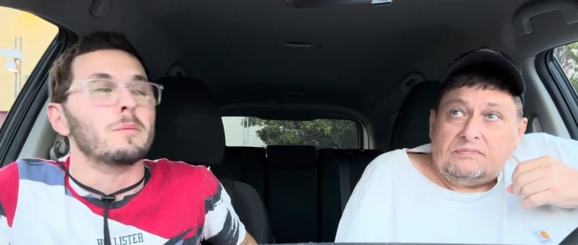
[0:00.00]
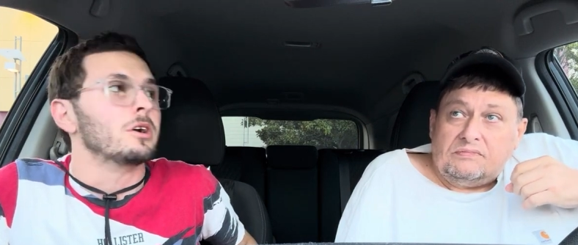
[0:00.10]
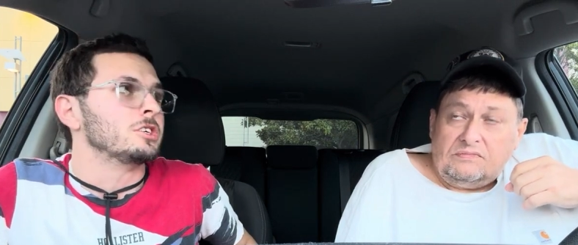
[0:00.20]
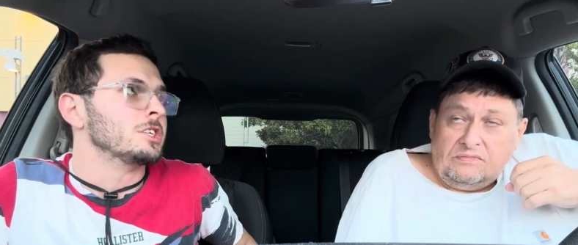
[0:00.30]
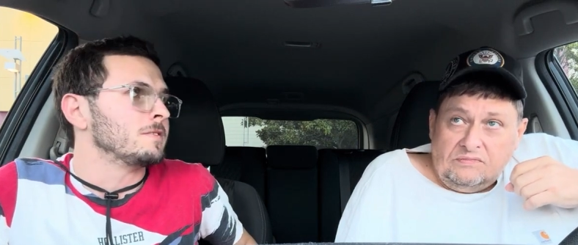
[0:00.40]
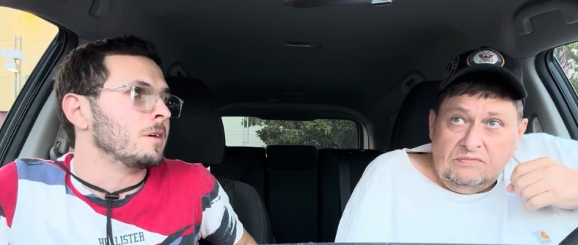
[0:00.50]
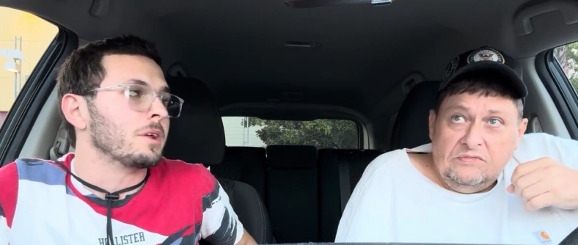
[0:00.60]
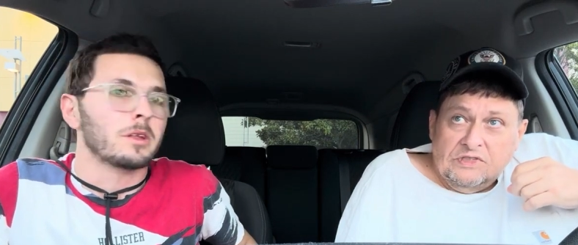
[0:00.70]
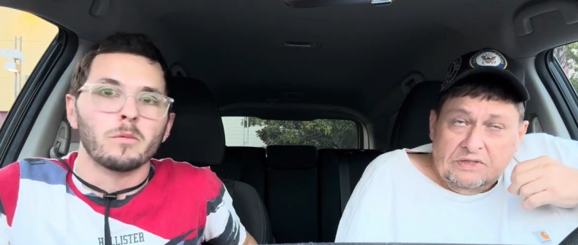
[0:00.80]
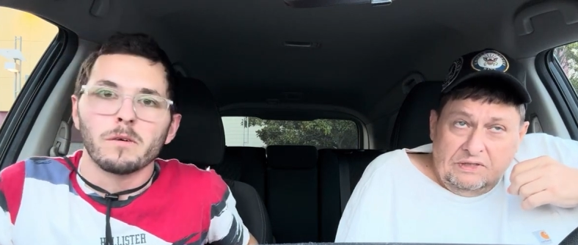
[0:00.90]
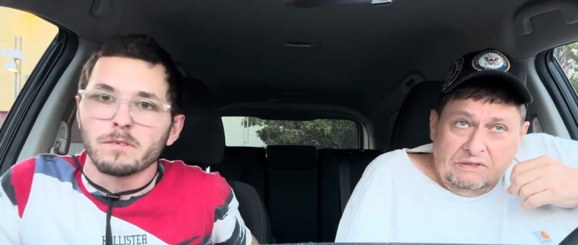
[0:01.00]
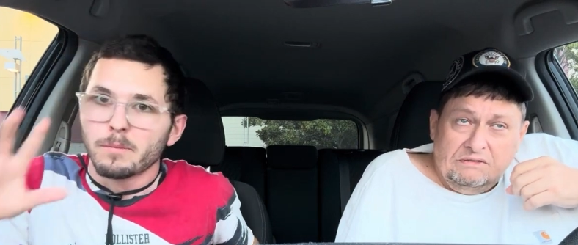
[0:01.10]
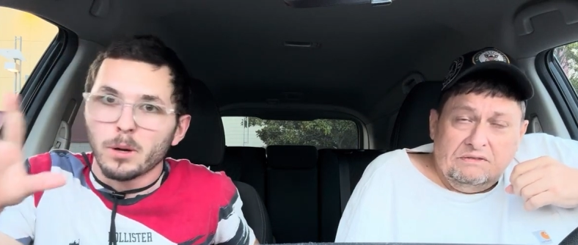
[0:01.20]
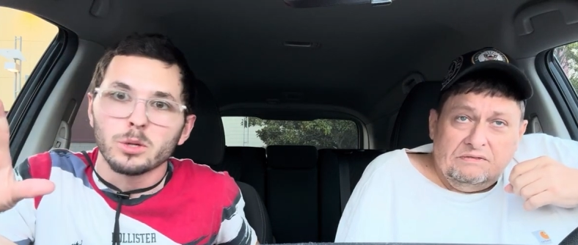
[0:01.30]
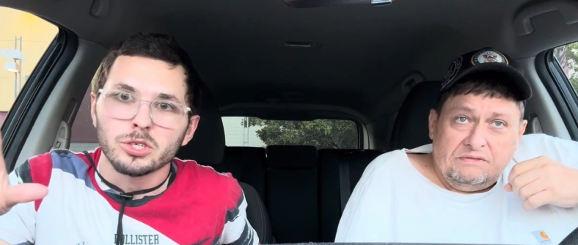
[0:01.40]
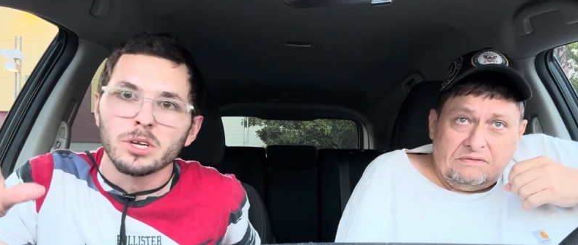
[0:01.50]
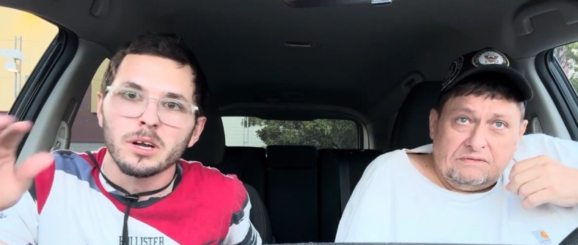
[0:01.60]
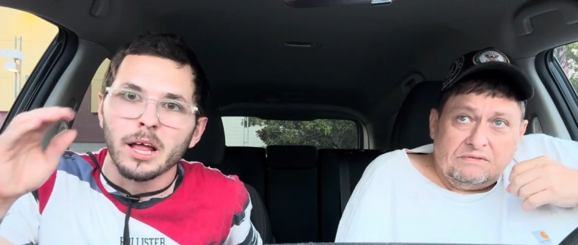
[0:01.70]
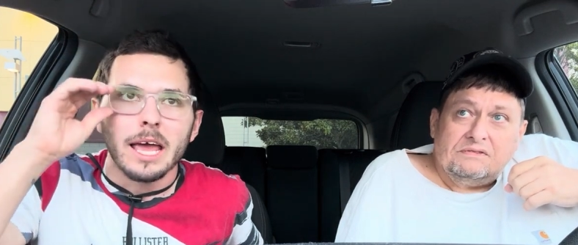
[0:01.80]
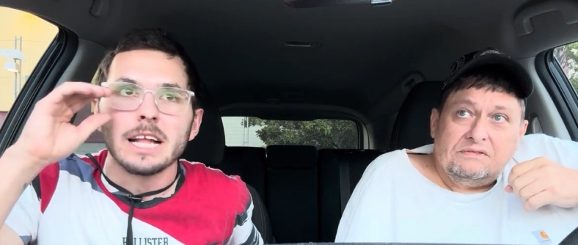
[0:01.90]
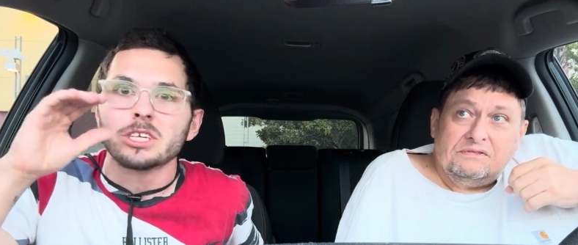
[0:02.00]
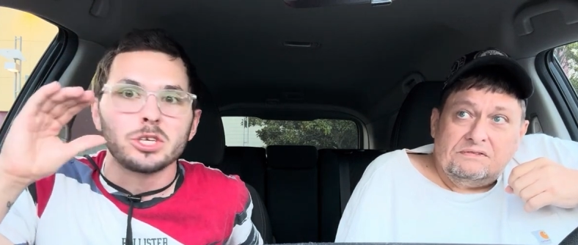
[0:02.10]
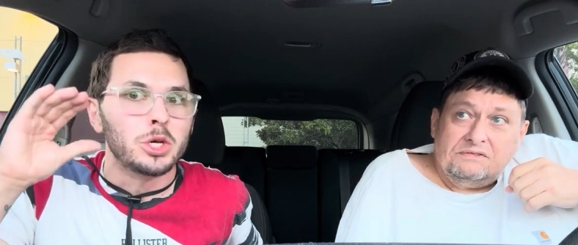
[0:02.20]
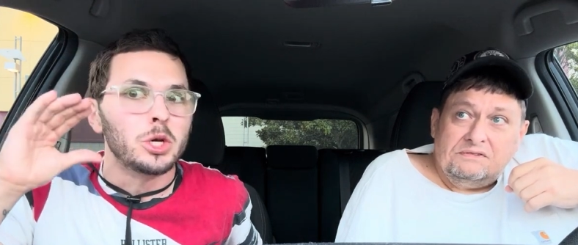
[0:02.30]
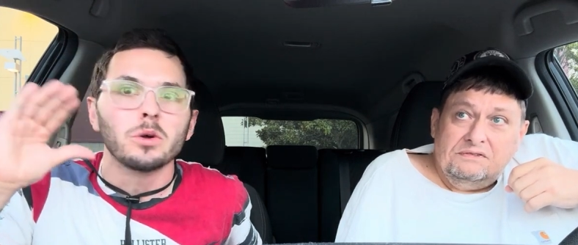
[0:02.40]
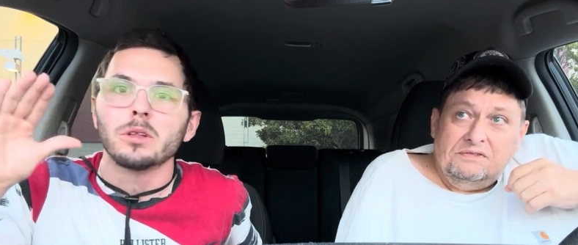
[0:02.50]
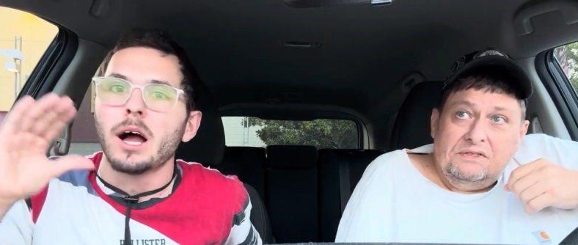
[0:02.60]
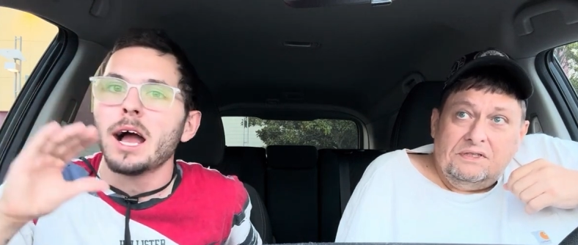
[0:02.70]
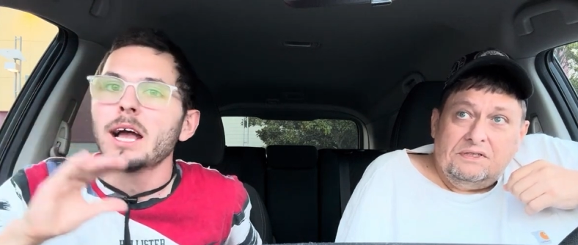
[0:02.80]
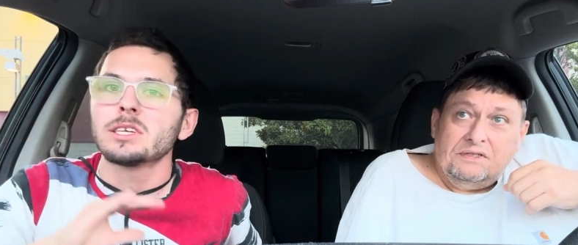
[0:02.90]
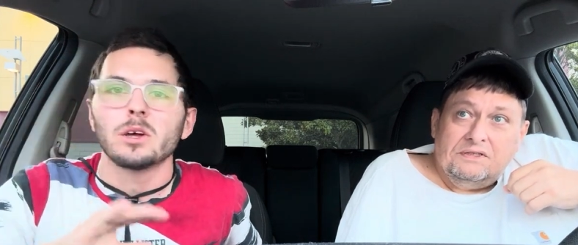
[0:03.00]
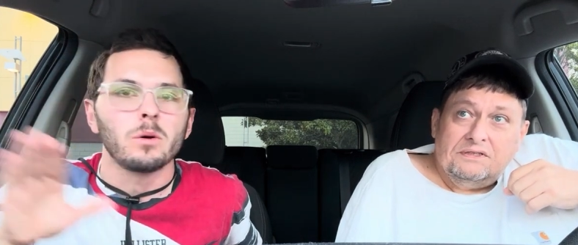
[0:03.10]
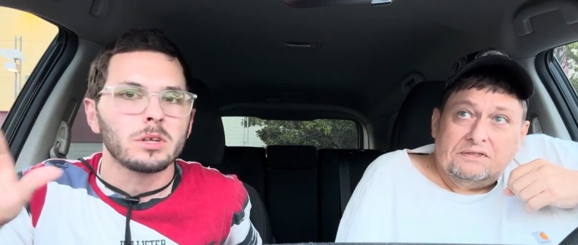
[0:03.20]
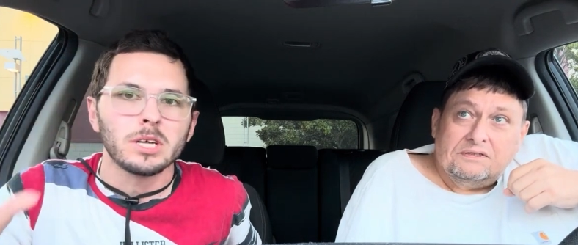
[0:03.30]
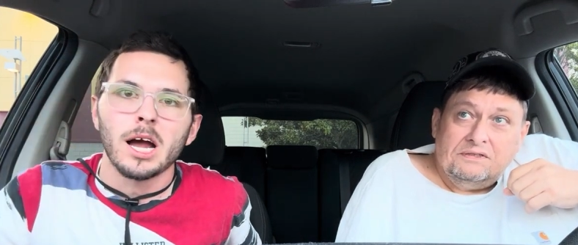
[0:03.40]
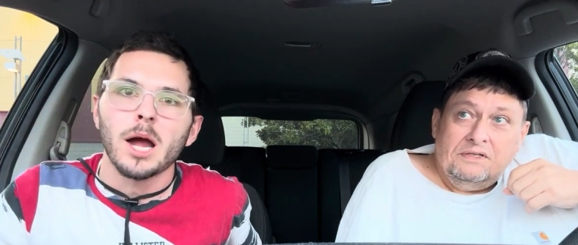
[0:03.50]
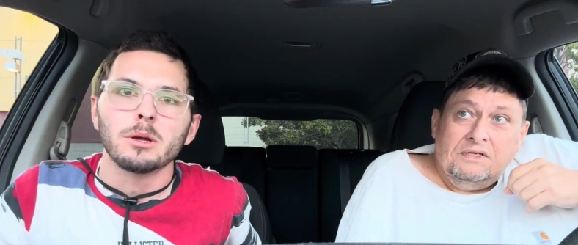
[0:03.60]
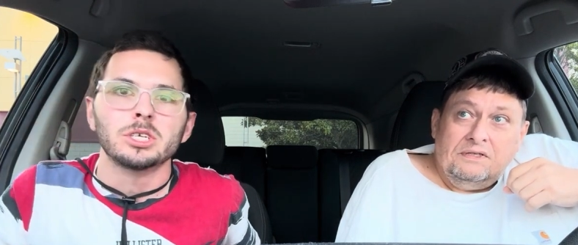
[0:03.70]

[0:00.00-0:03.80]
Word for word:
Speaker 1: much in this film. The one from the poster, it's utilized the whole time. You